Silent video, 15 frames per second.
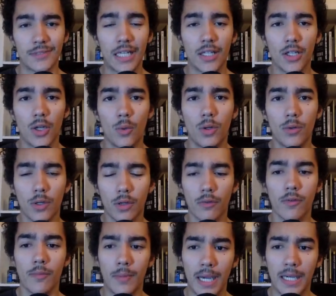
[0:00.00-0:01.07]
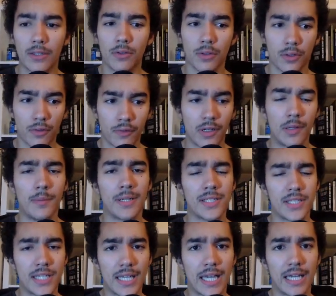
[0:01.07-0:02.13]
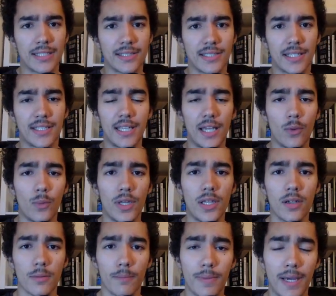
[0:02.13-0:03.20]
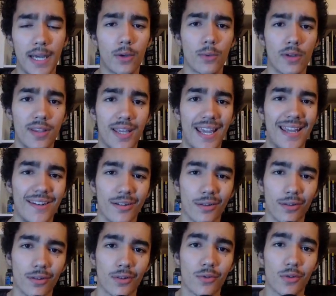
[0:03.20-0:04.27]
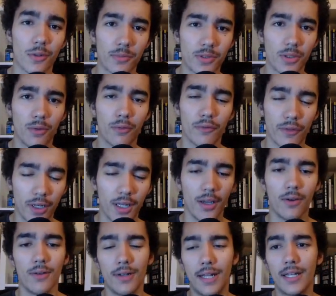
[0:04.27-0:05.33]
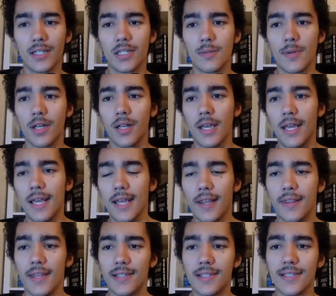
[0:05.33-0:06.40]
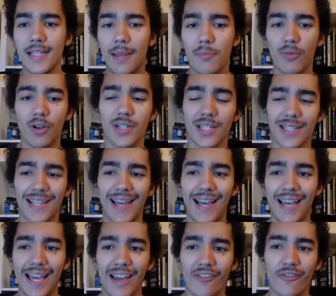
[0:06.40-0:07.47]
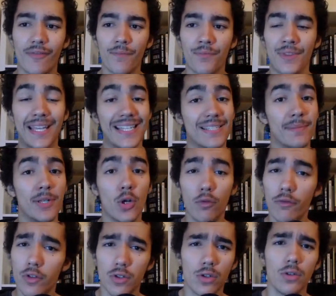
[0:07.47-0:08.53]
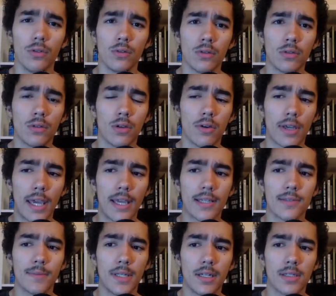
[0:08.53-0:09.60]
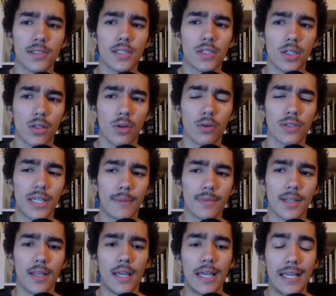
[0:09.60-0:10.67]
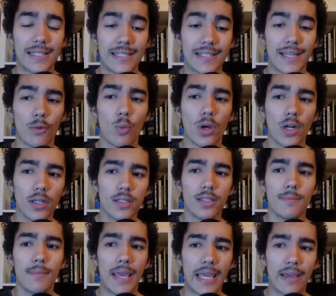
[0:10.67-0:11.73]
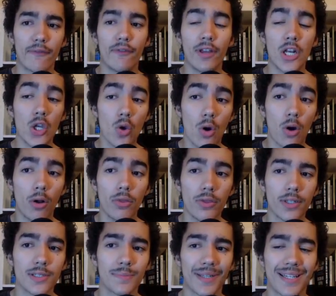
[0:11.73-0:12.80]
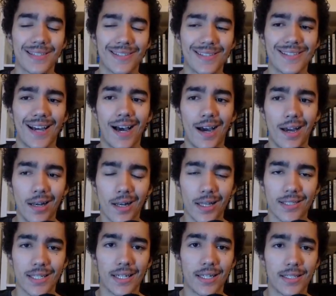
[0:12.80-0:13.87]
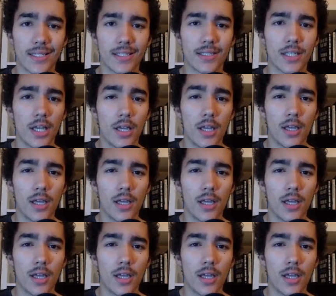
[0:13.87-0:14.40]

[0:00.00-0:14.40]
Hello and welcome back to another video, Magic Cat, and today we are back with another crypto video. Ladies and gentlemen, this is a project that it's been overdue. Okay, it's been such a long time since I wanted to make a video on this because this highlights, and this is